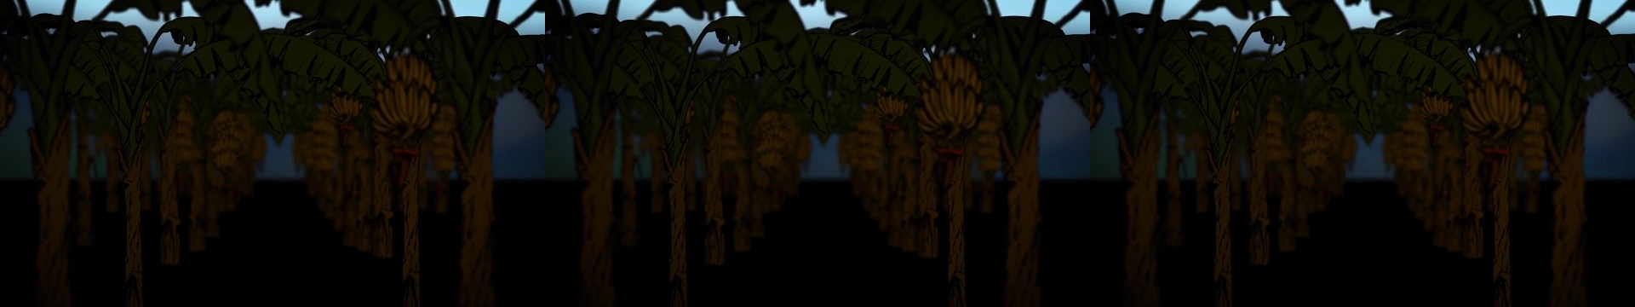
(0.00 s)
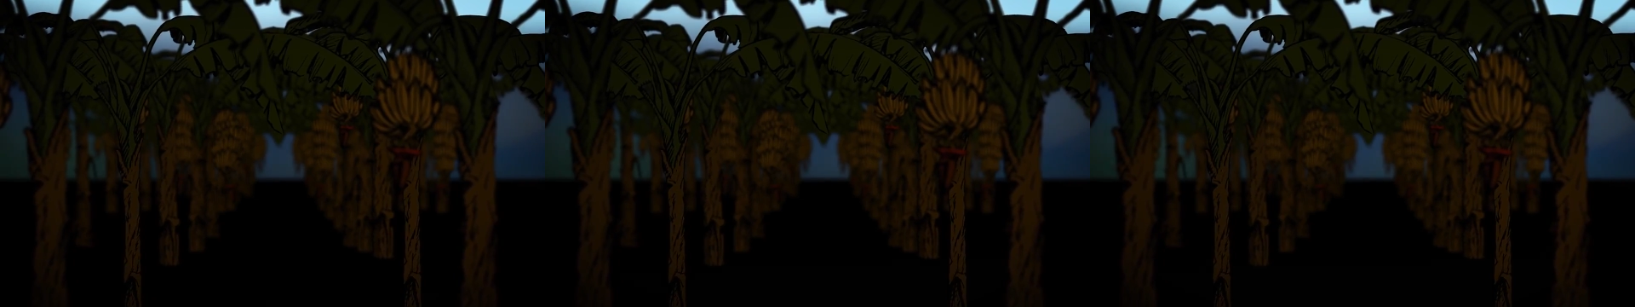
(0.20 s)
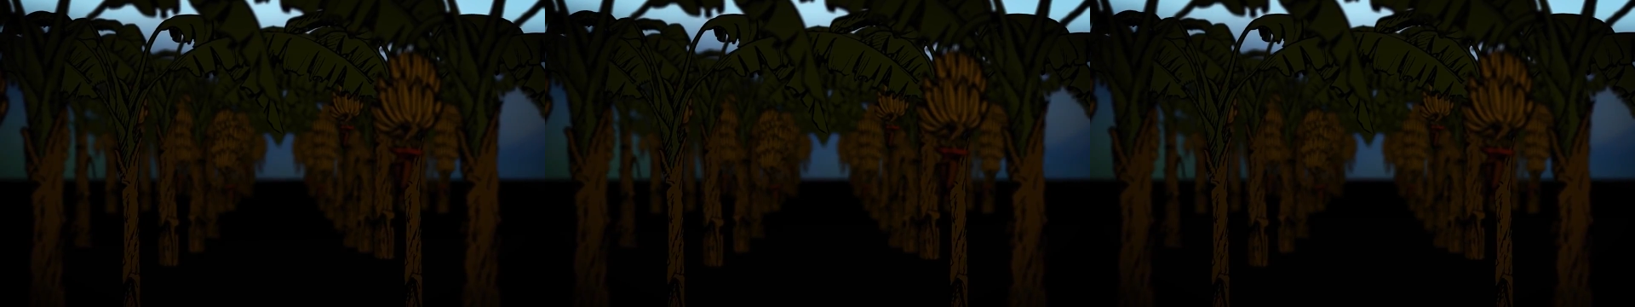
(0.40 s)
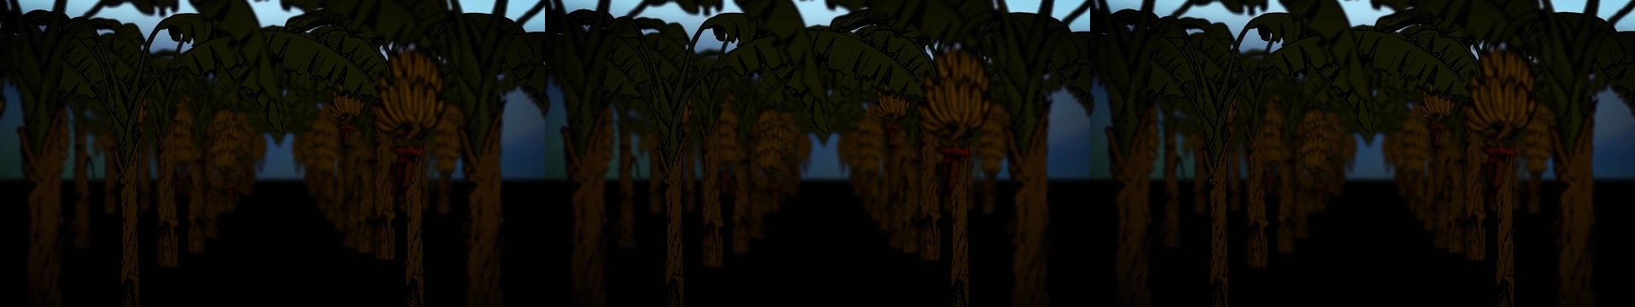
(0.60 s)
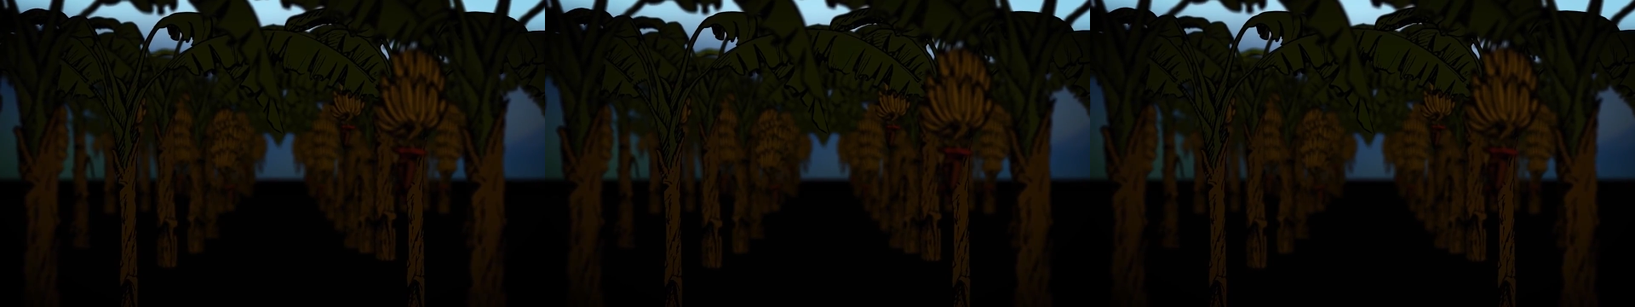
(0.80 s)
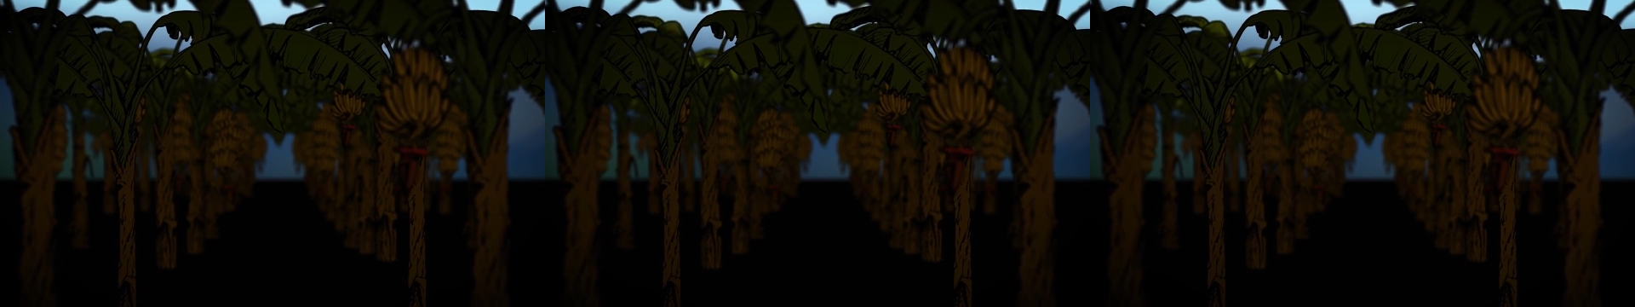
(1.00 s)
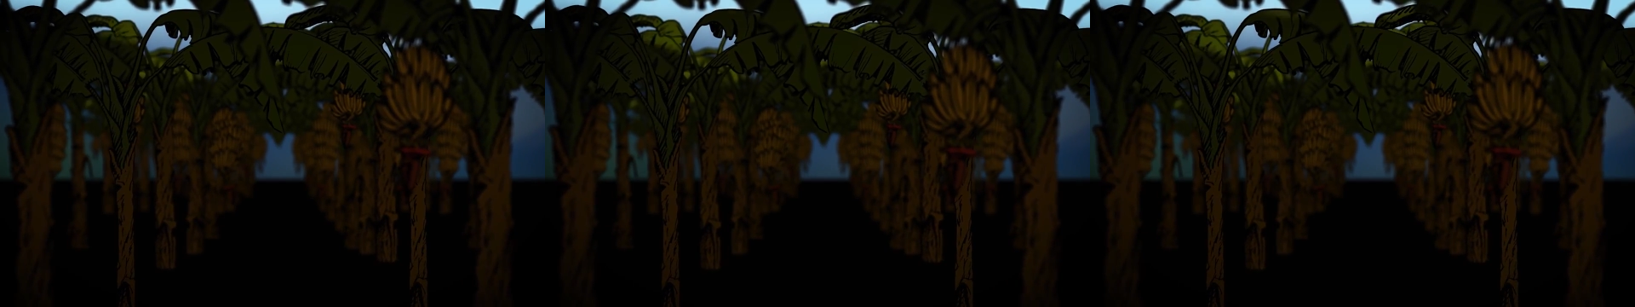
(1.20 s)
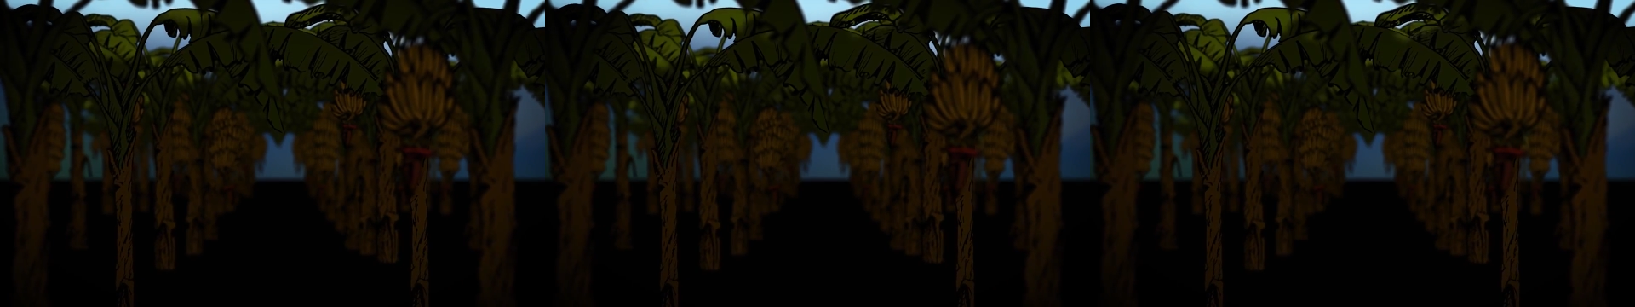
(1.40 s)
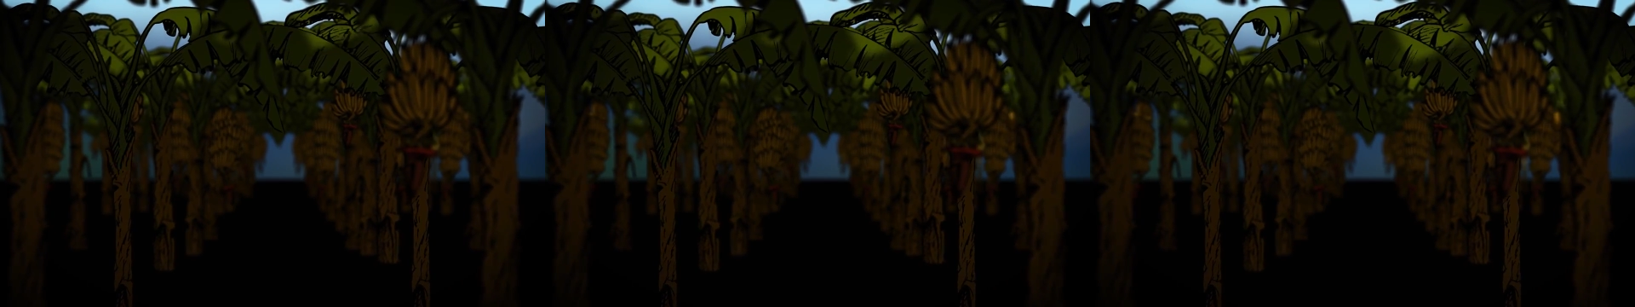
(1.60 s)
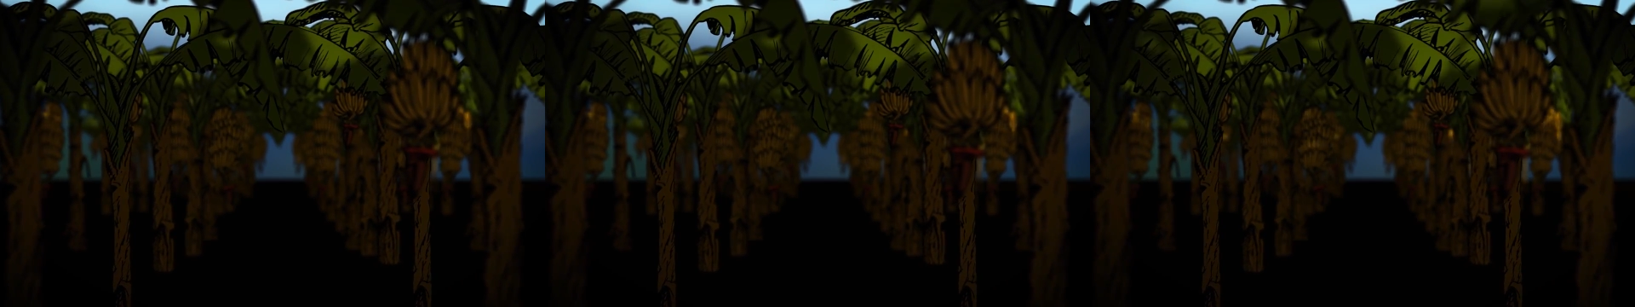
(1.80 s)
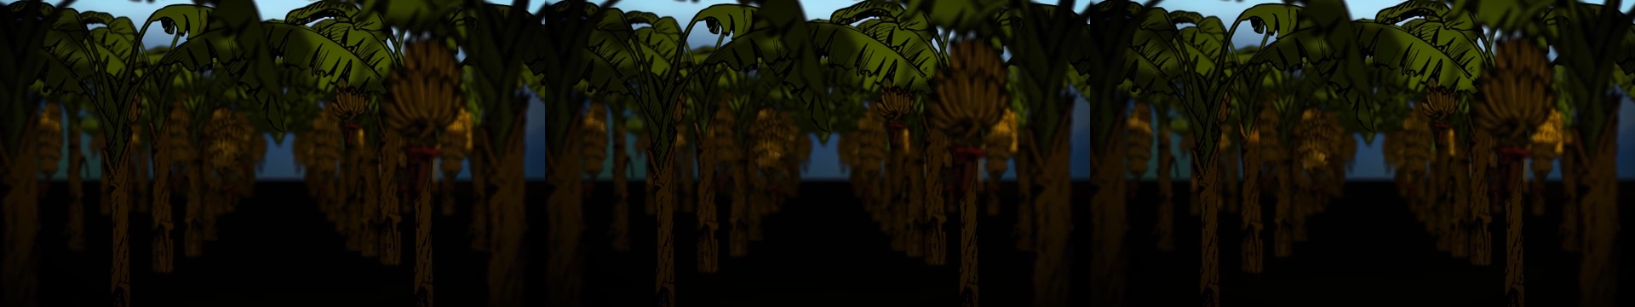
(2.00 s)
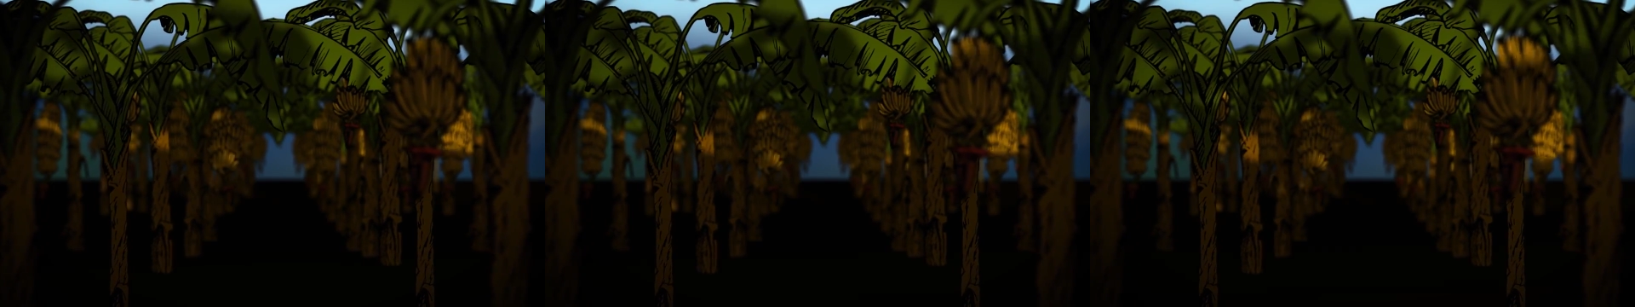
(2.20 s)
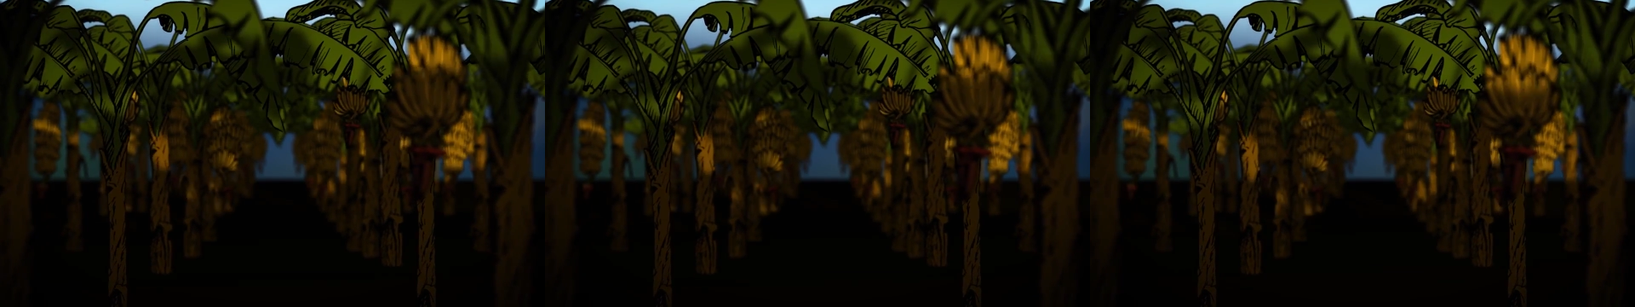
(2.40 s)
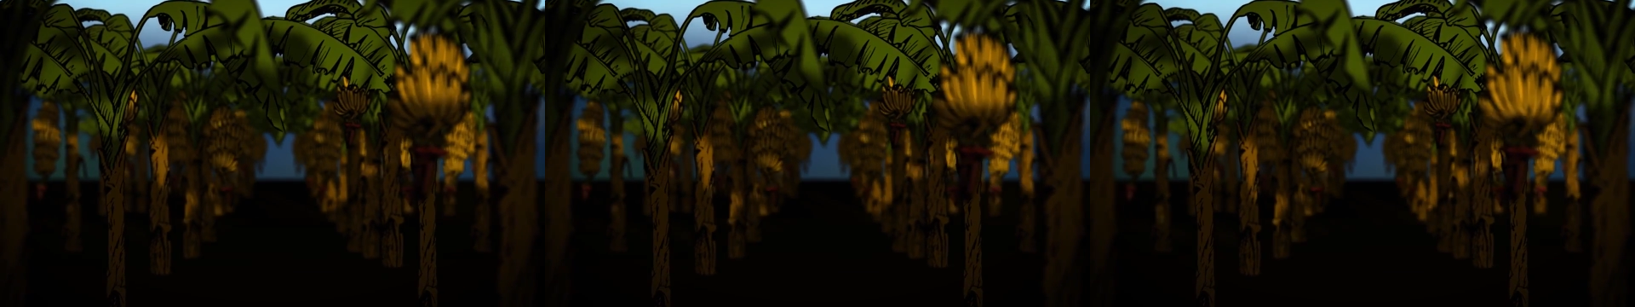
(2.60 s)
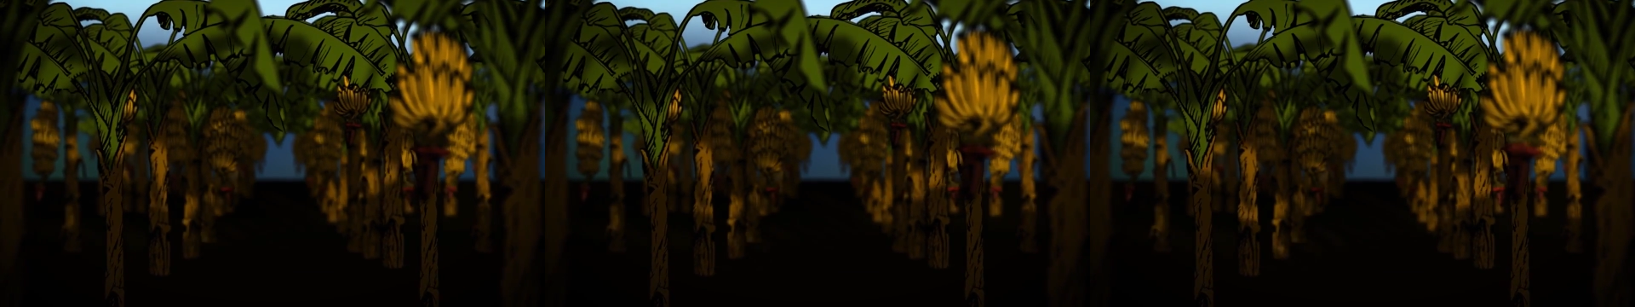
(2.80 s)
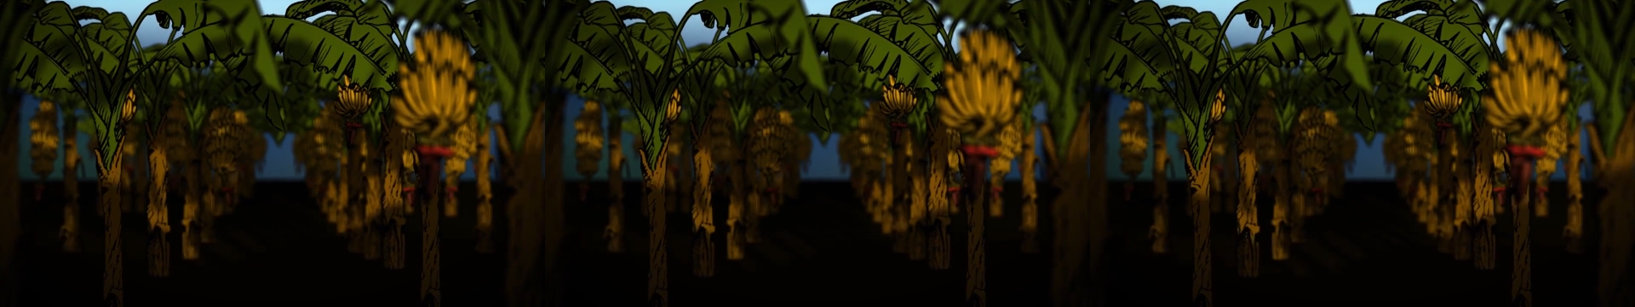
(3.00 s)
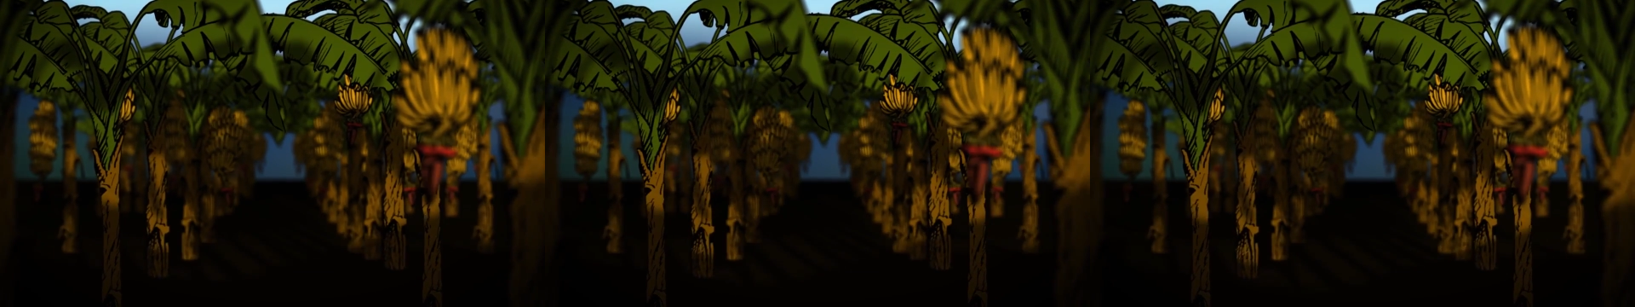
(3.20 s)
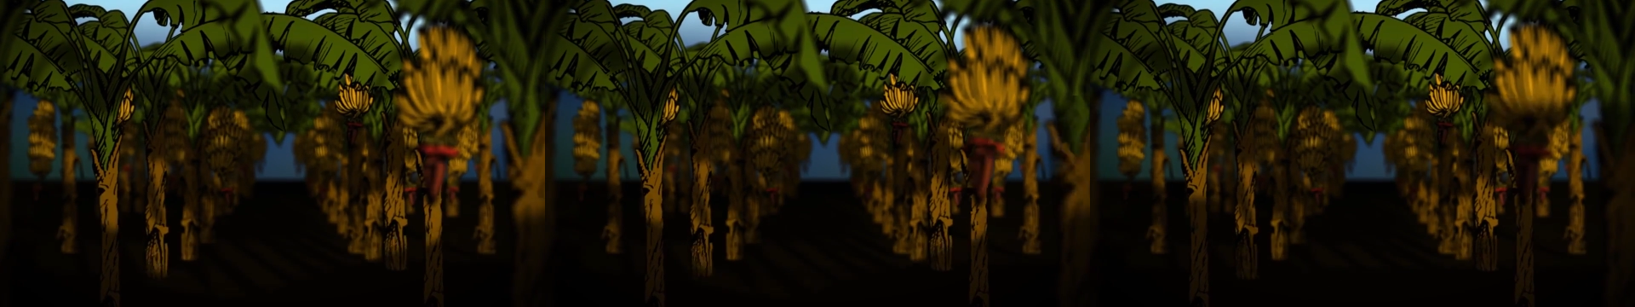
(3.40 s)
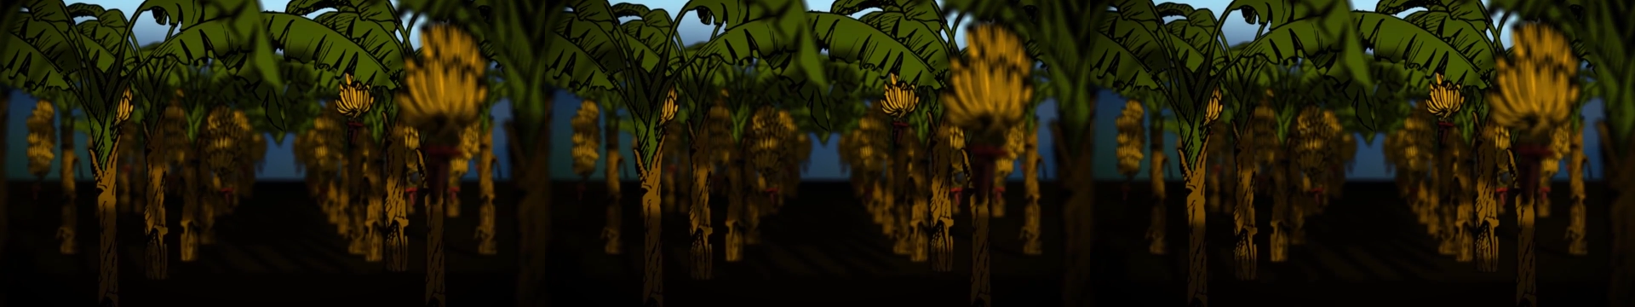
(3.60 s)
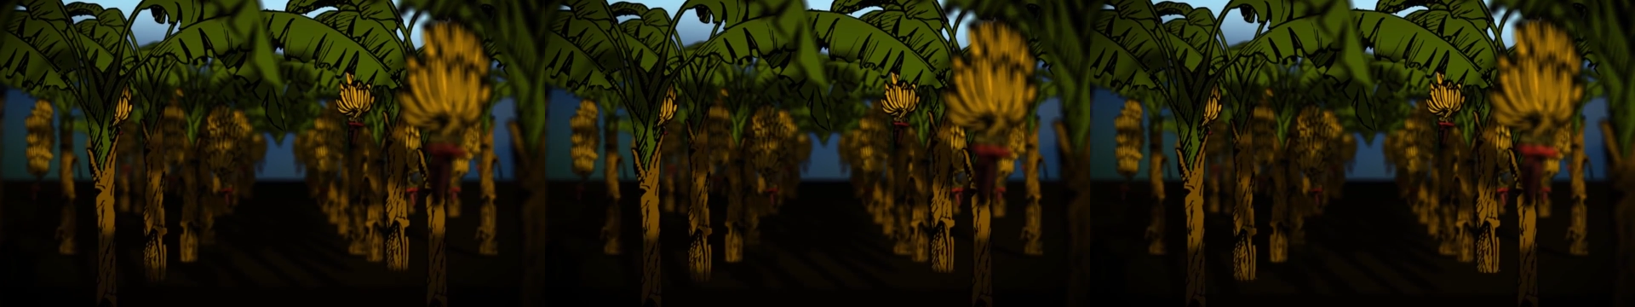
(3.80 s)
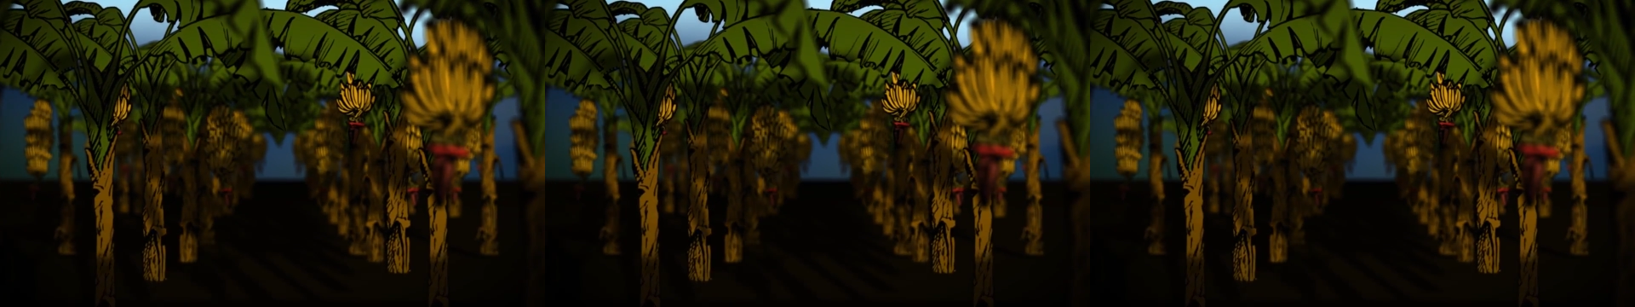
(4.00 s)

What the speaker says: Nobody's mouth can be seen.